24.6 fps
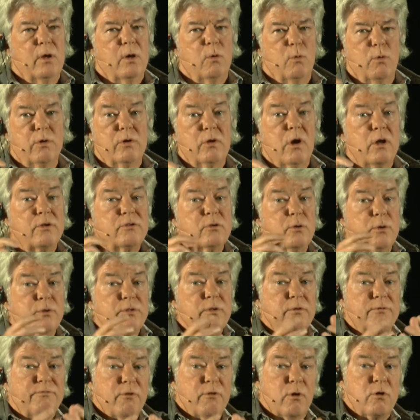we're also
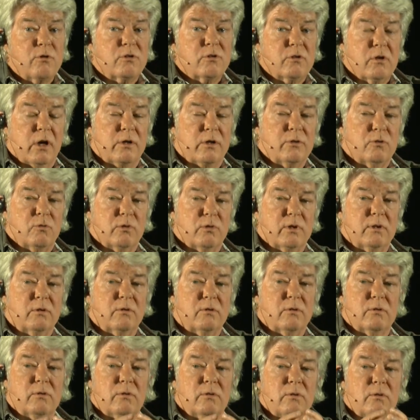the first country,
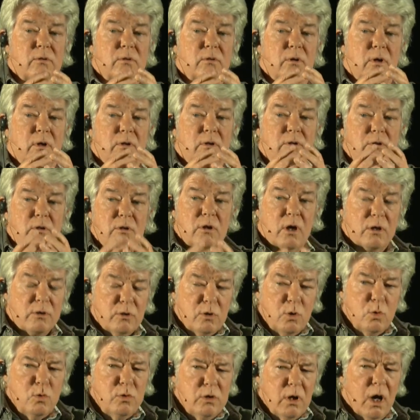a
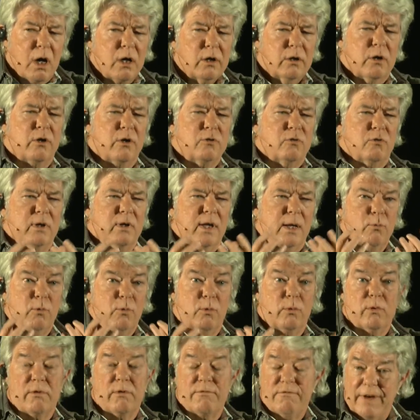new young country, and
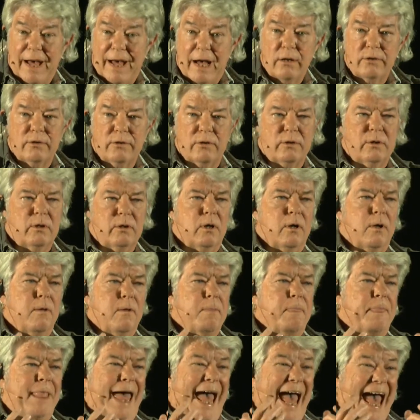we were founded
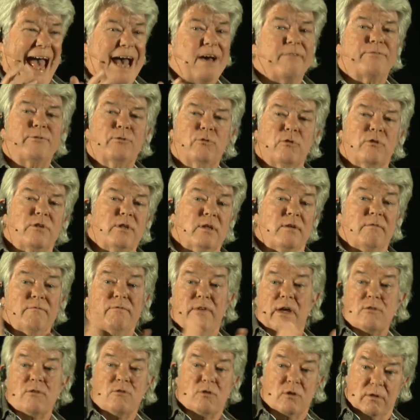after the
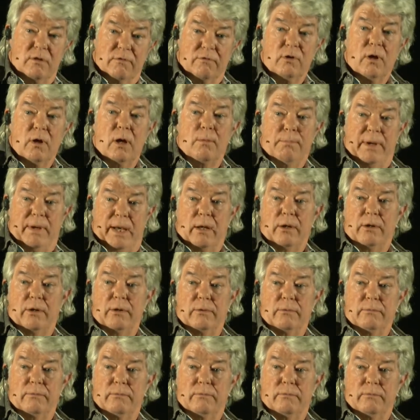invention of gunpowder,
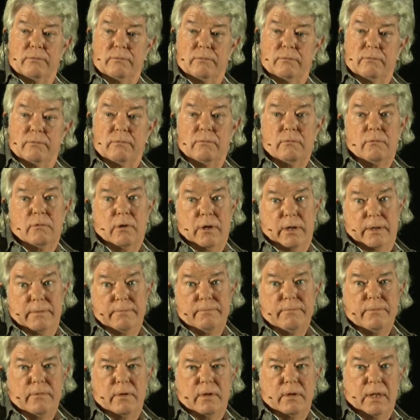right?
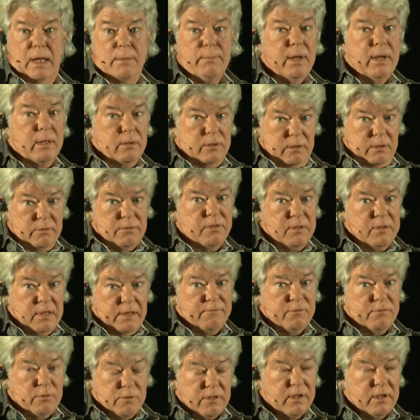
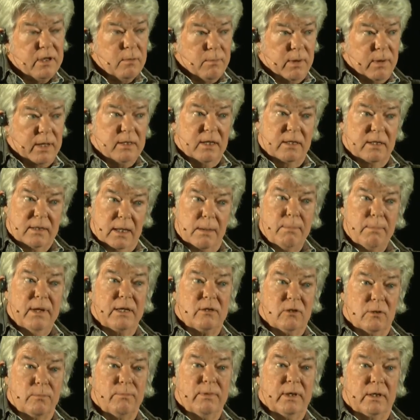If you think about that, that
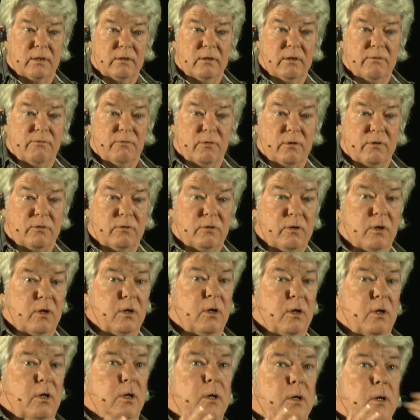makes a big difference.
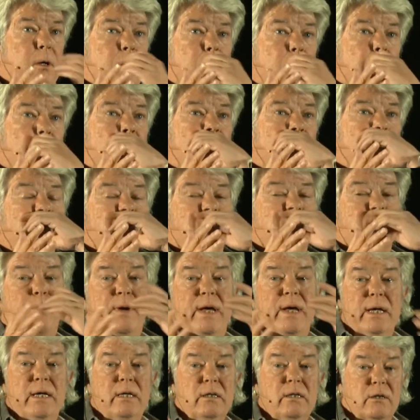
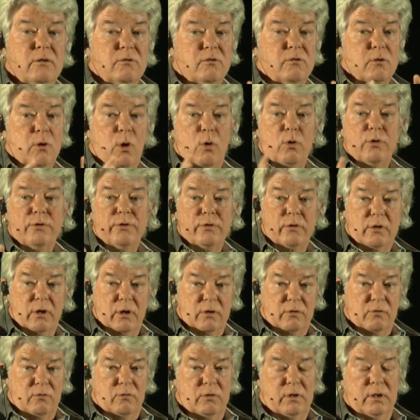Spain is an older
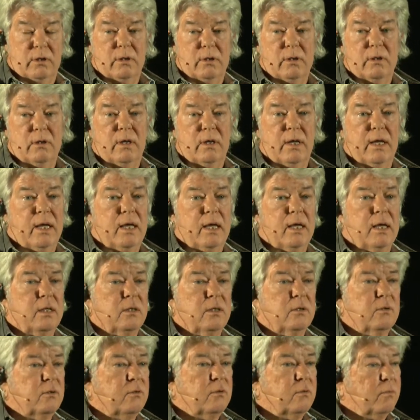country,
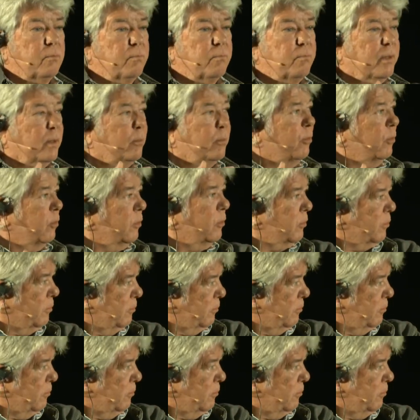and people